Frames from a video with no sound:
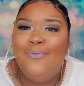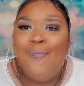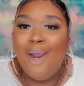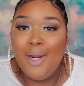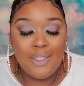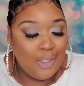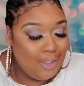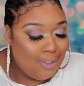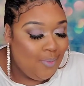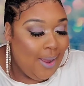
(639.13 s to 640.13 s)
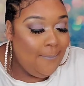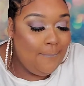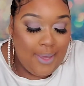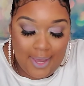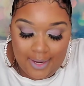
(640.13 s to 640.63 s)
Alright, y'all. So, I'm
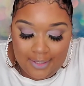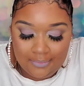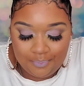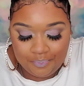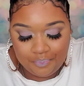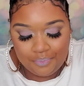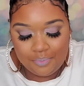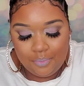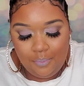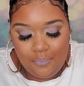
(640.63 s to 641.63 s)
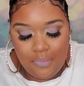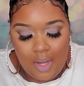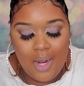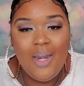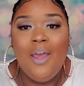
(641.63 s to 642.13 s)
back.
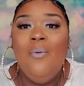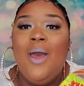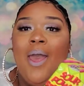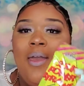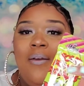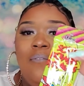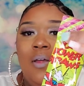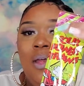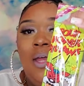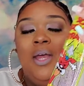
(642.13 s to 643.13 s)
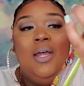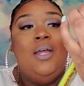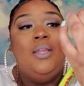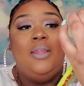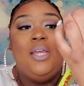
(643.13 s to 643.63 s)
Now, I
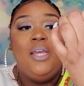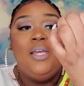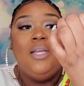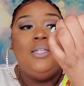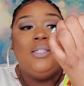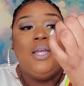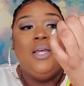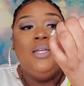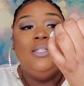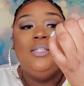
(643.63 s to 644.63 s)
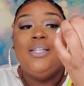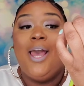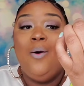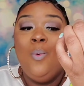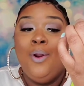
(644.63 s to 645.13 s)
have these
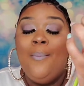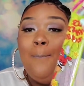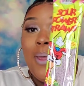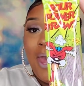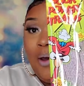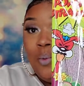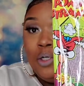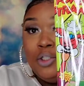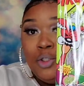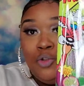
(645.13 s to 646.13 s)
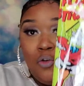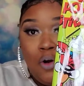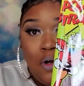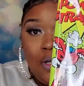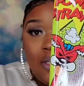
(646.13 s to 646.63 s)
Sour Power
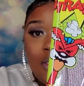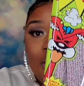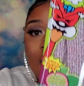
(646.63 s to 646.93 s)
Straws.